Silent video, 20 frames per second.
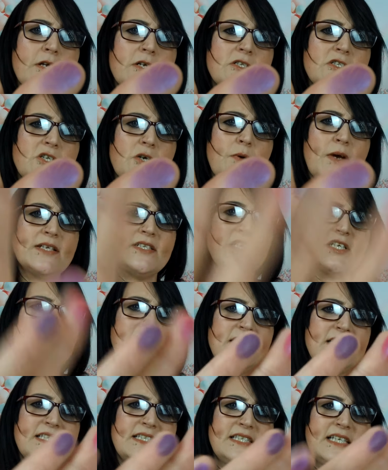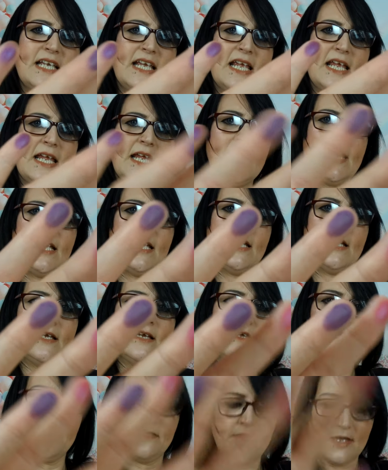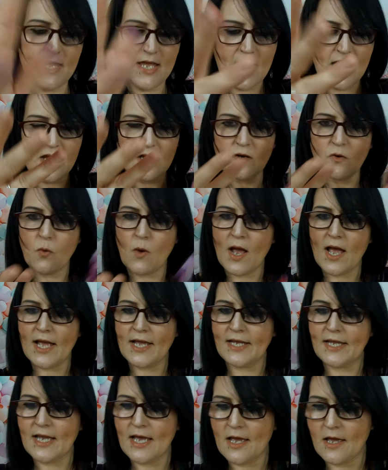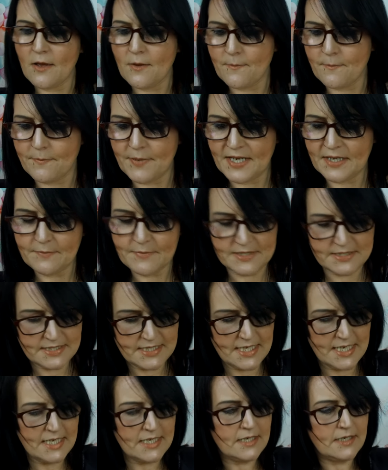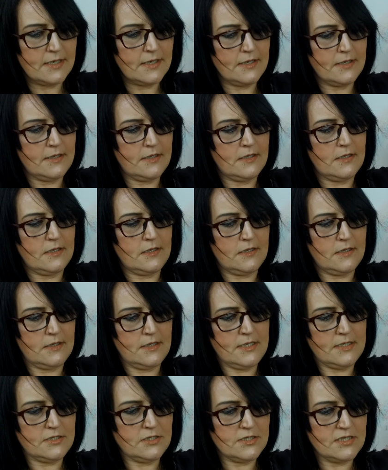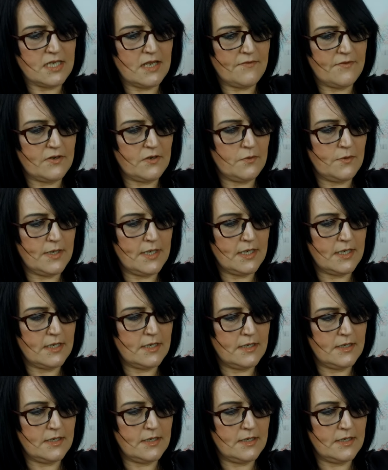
So as you can see, they are quite pigmented. Let's just have a quick.